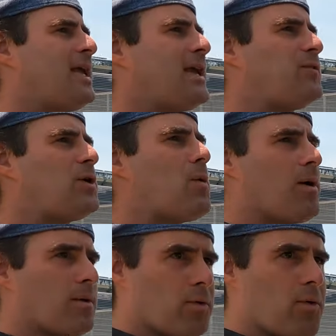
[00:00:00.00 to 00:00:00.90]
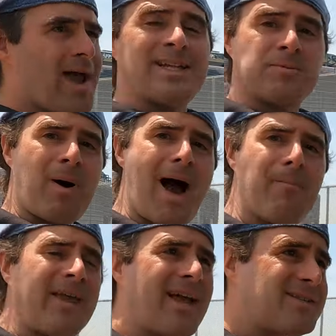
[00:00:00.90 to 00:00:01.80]
If you, ooh, and it's
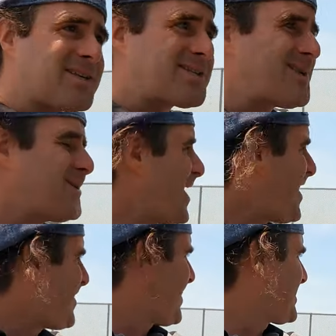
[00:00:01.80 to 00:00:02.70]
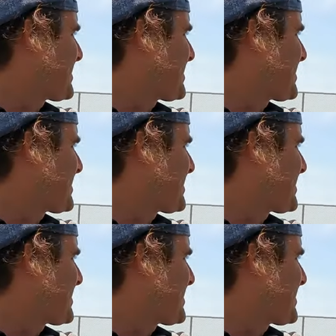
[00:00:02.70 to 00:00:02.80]
popping as I slow down,